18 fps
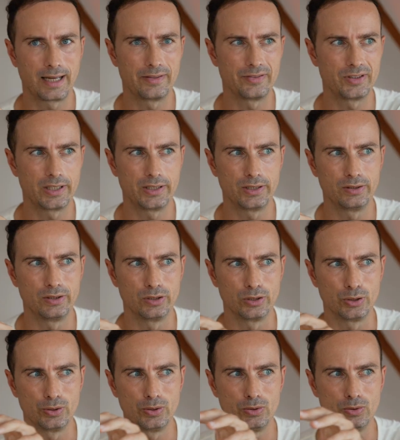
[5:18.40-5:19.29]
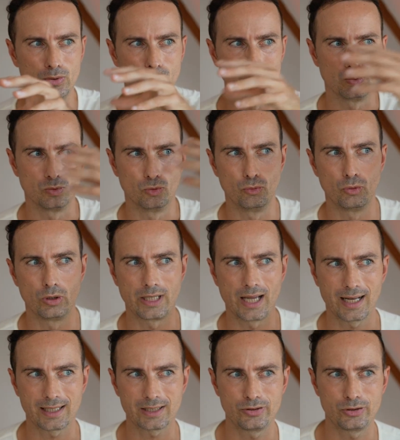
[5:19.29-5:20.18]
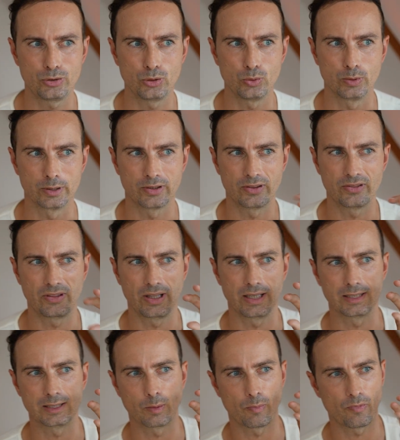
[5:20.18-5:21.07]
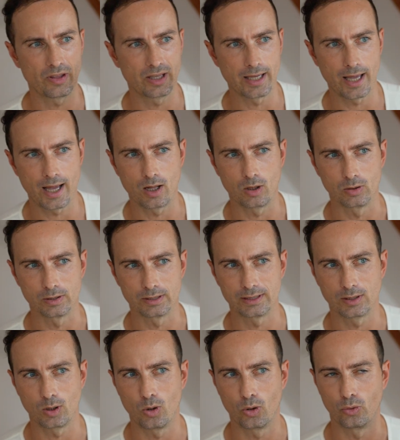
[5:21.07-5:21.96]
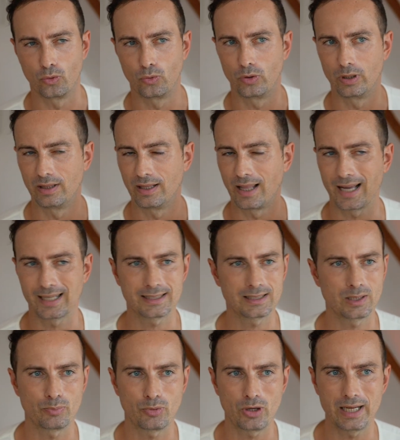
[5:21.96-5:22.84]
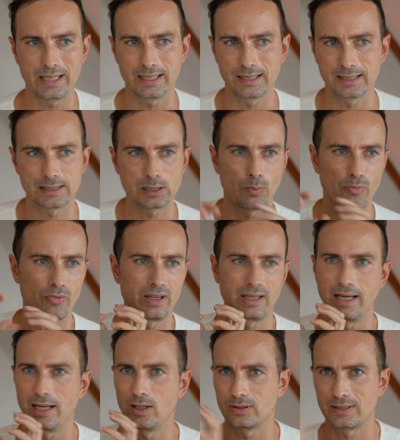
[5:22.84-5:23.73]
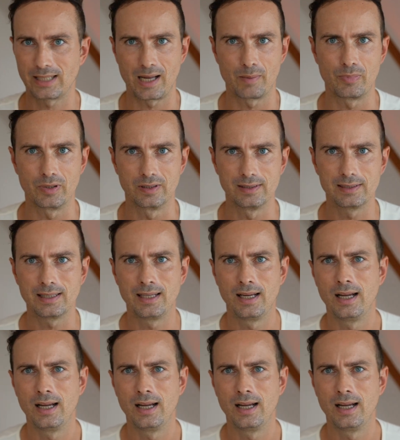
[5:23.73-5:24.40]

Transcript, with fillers: and then you react to it, think something else, or relax the brain and something else happens,